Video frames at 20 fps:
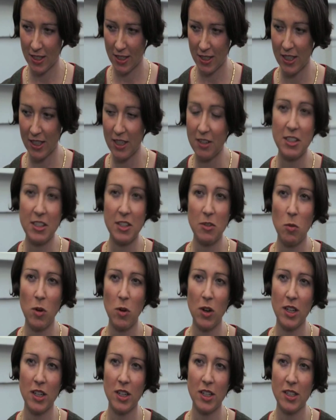a series of
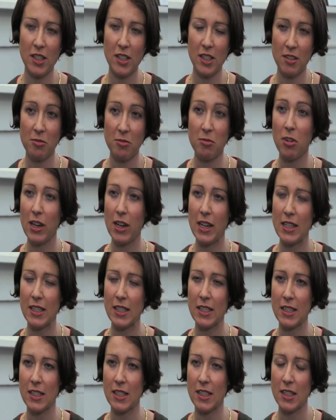words and
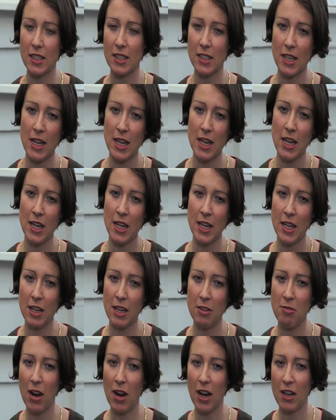phrases that
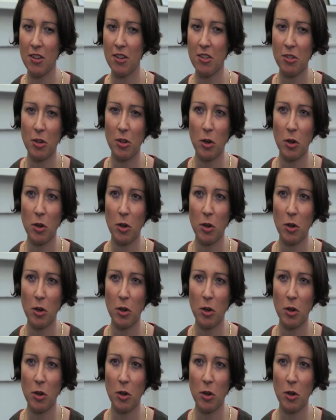he ran